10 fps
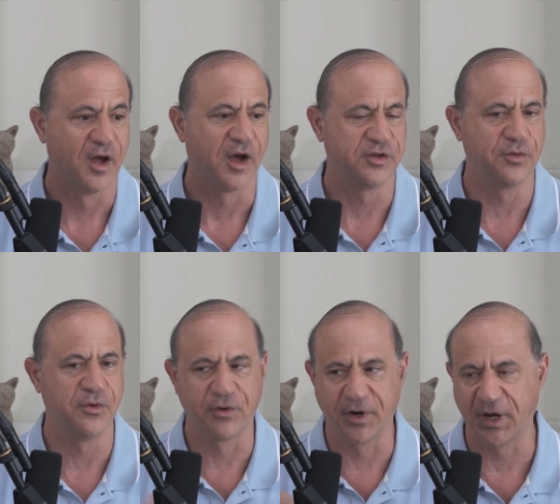to
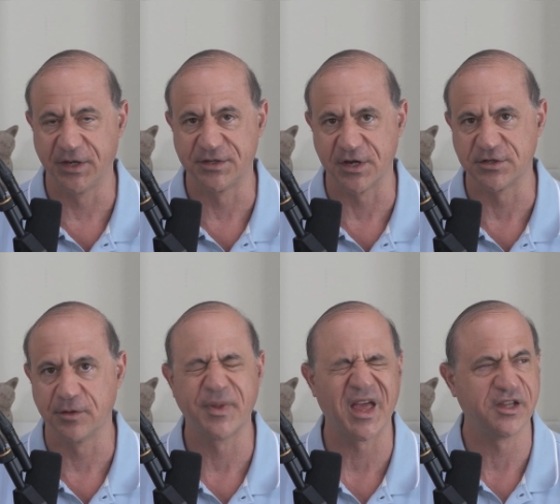an
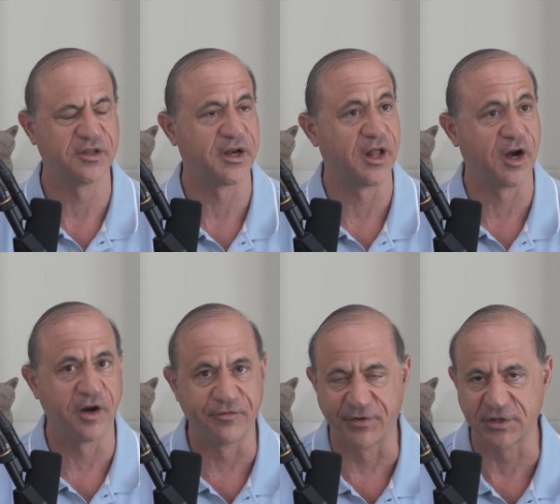organization based on an
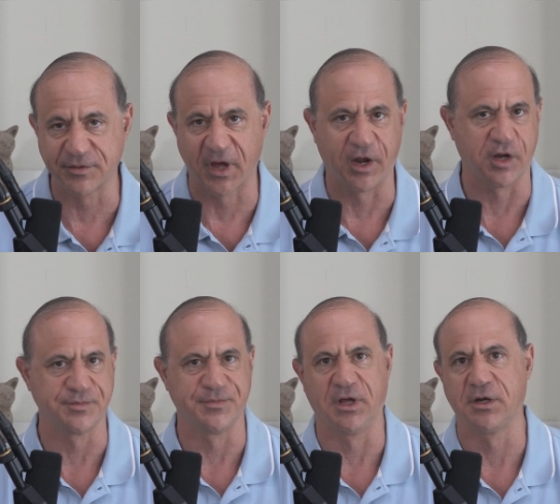area of risk
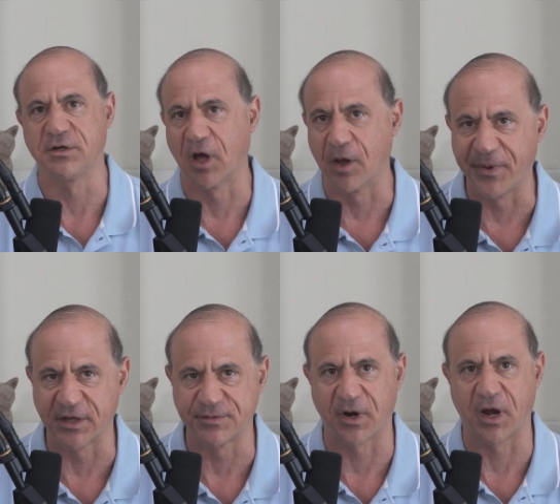management, uh,
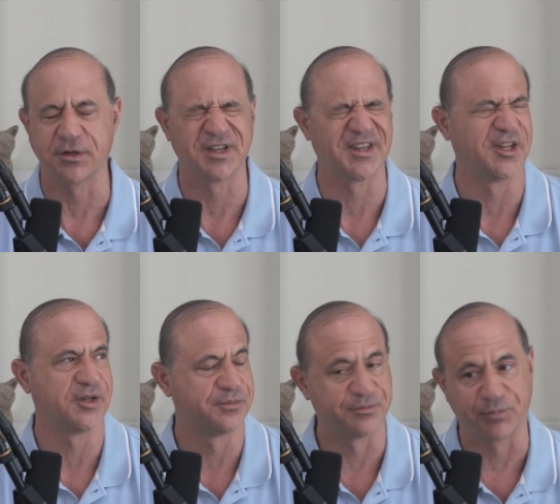best
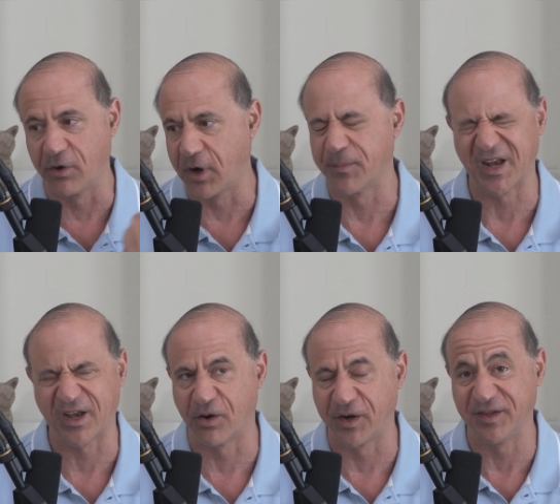practices, program
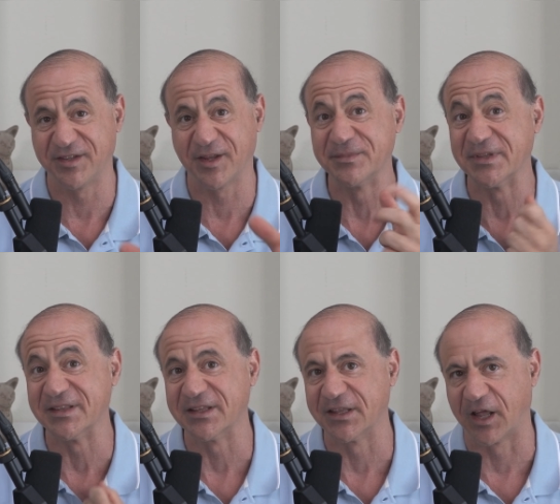maturity,
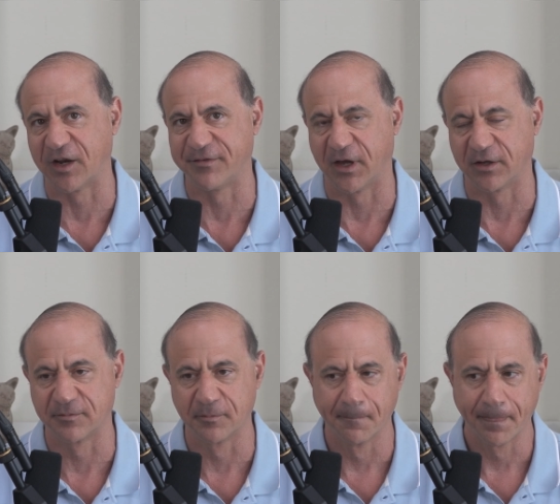something to that effect.
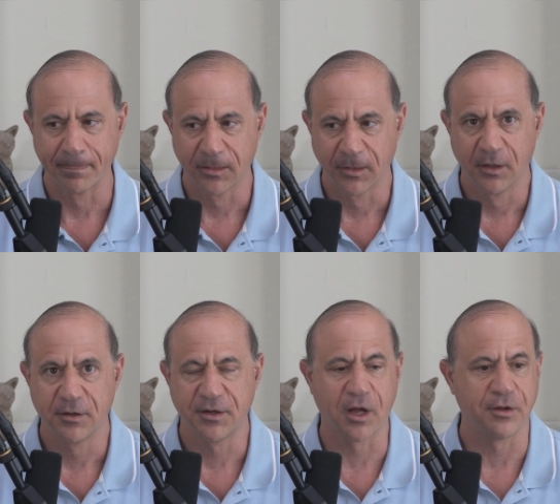
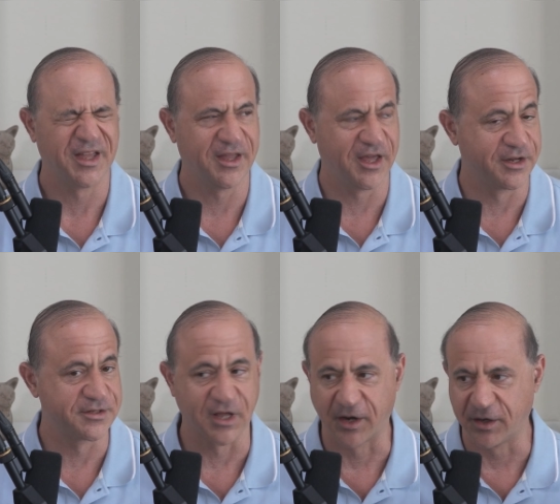Now, again,
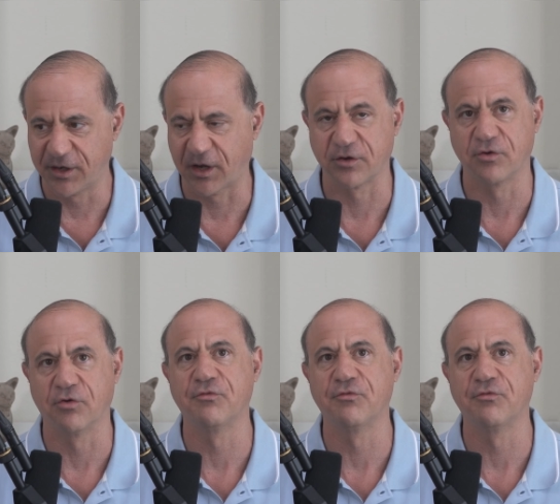it's not a technical